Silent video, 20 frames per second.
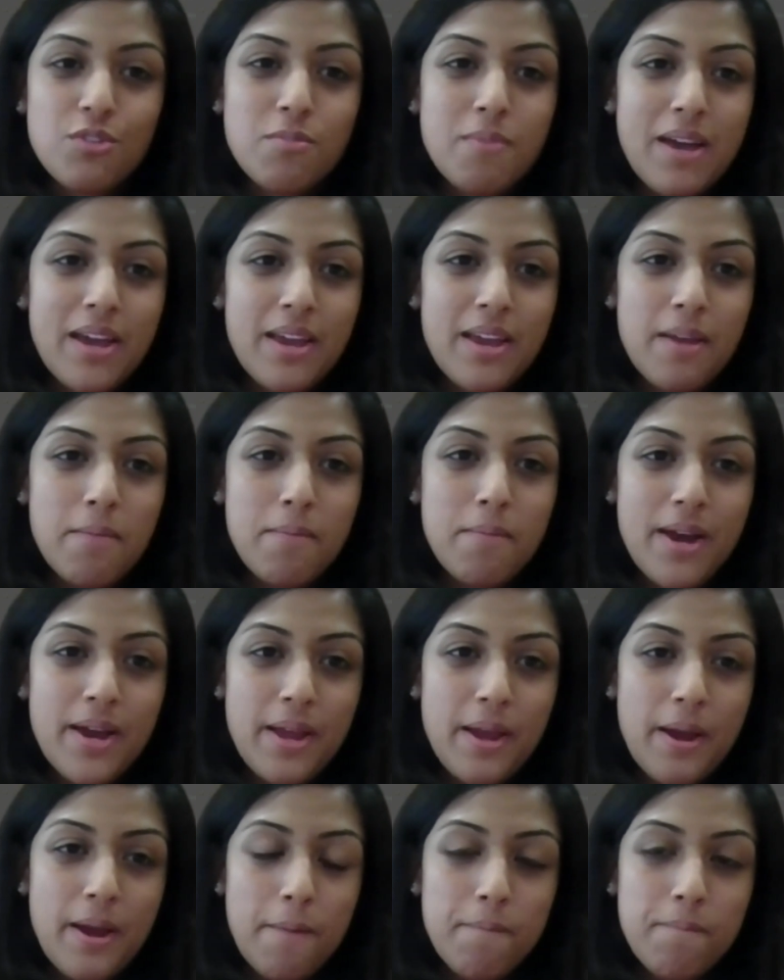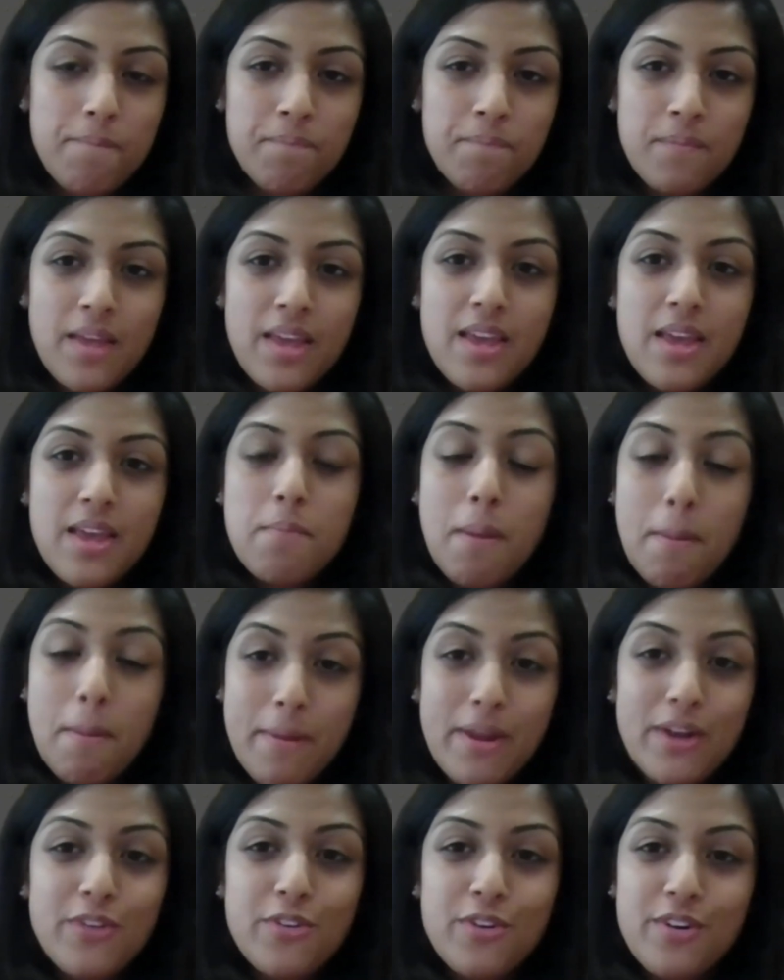My
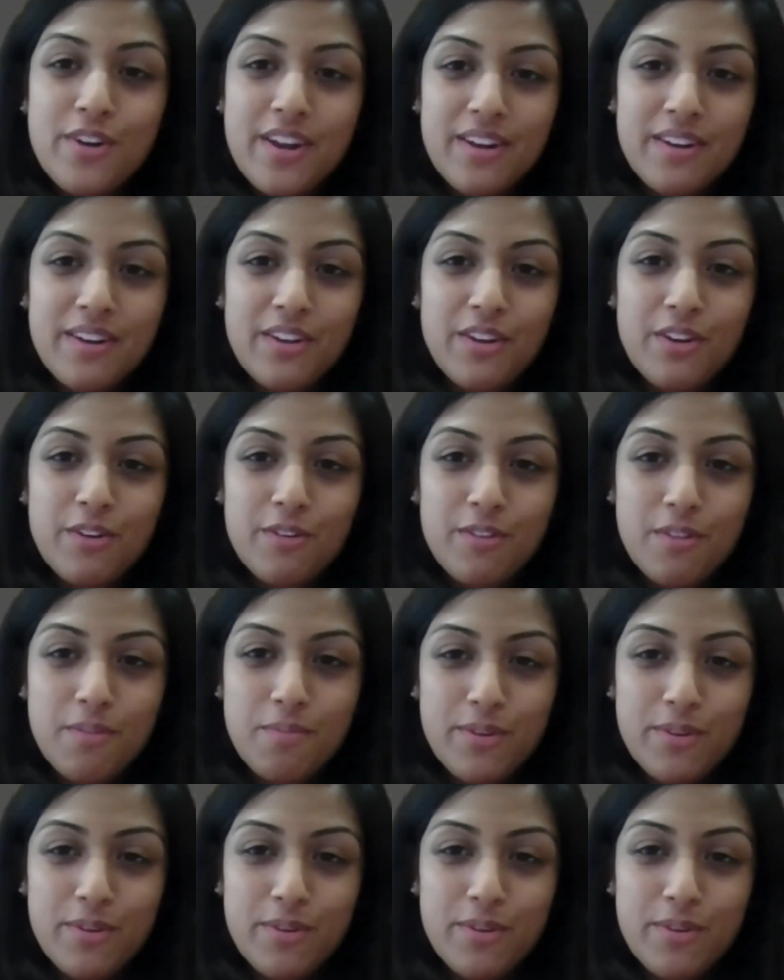mentor and the